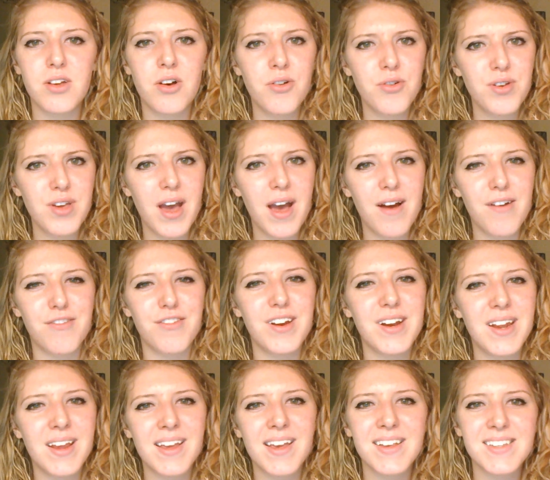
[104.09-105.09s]
oh yeah,
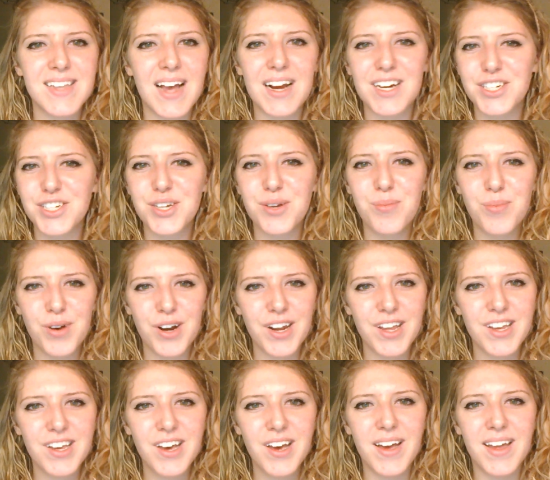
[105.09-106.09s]
reading is actually pretty
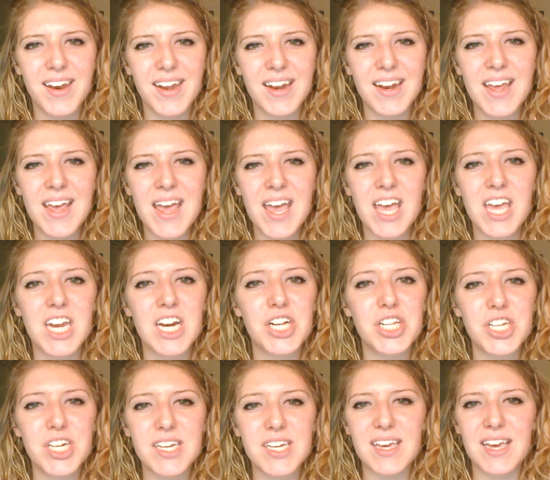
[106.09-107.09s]
good, and
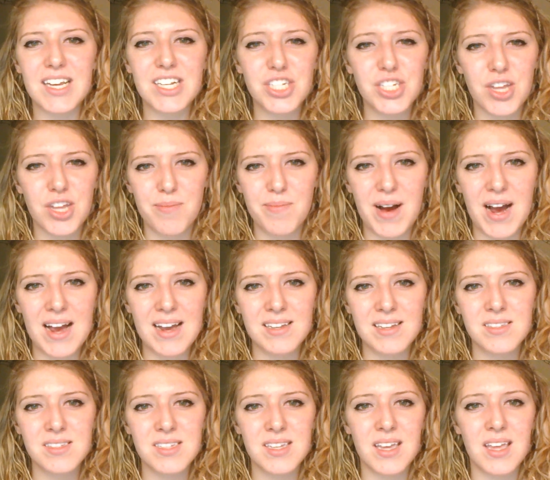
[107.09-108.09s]
it'll engage their
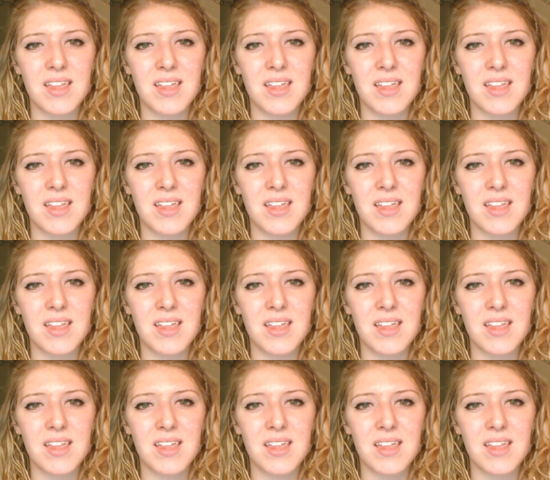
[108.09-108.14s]
minds,